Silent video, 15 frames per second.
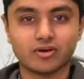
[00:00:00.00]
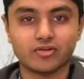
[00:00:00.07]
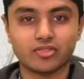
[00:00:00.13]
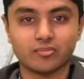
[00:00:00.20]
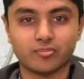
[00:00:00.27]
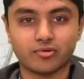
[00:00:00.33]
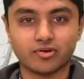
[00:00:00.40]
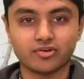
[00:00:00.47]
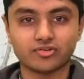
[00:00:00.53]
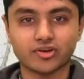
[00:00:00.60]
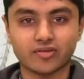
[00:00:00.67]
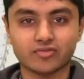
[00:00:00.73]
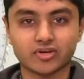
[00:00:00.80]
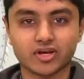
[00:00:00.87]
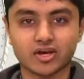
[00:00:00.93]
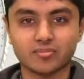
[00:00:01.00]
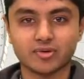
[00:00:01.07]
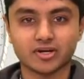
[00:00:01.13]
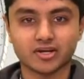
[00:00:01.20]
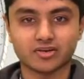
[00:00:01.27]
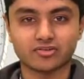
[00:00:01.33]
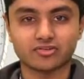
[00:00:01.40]
Boys have a game
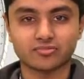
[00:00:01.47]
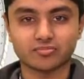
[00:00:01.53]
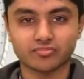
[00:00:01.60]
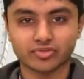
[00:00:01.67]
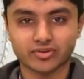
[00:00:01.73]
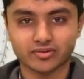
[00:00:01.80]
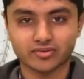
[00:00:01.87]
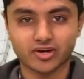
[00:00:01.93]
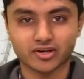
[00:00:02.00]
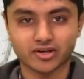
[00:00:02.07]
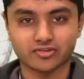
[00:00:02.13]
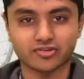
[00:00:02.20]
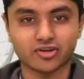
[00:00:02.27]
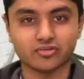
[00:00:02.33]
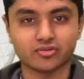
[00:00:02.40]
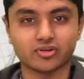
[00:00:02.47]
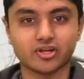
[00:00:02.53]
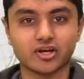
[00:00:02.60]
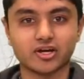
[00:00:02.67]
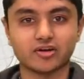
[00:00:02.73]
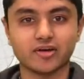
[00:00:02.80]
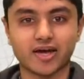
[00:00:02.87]
against Henry
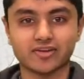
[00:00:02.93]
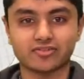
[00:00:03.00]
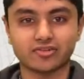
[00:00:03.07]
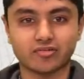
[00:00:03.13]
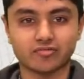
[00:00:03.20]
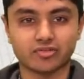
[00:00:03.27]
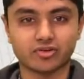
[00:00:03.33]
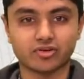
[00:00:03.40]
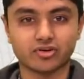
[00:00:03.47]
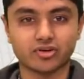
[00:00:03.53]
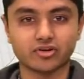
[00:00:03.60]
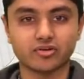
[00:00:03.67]
Clay at 7:30,